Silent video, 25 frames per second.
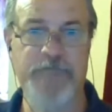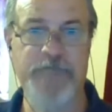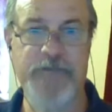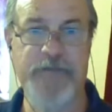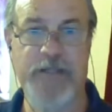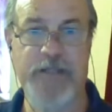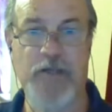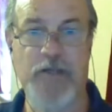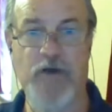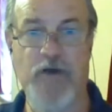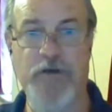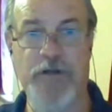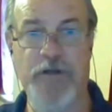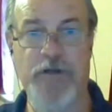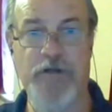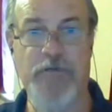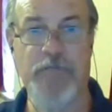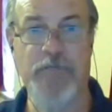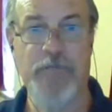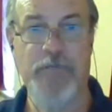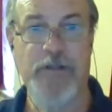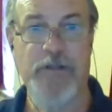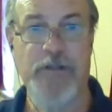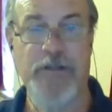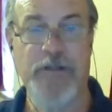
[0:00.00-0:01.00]
they go another
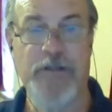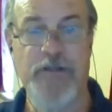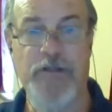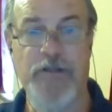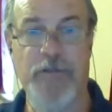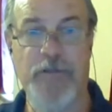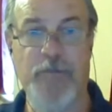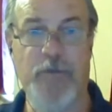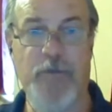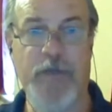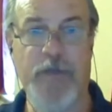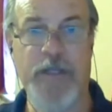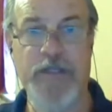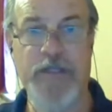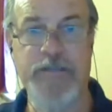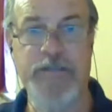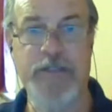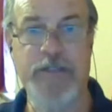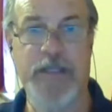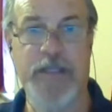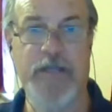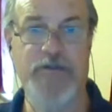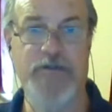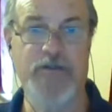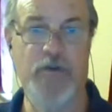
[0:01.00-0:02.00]
couple weeks, they
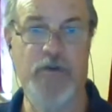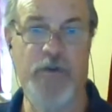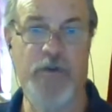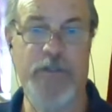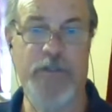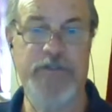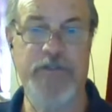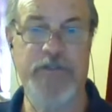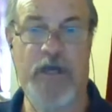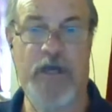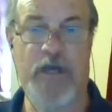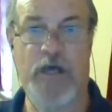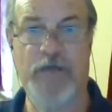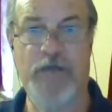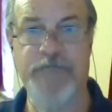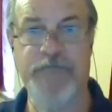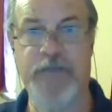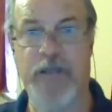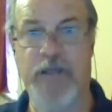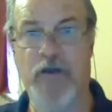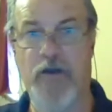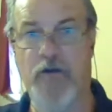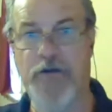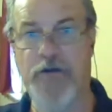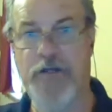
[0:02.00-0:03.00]
get 2 weeks off, they
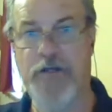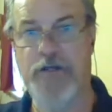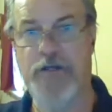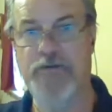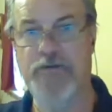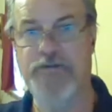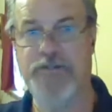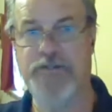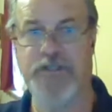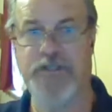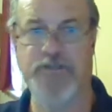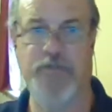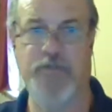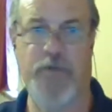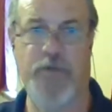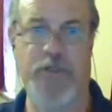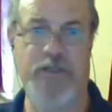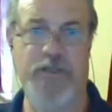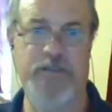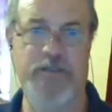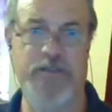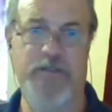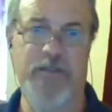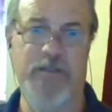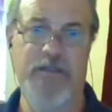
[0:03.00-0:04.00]
go another 6
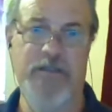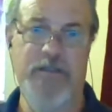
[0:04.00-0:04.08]
weeks,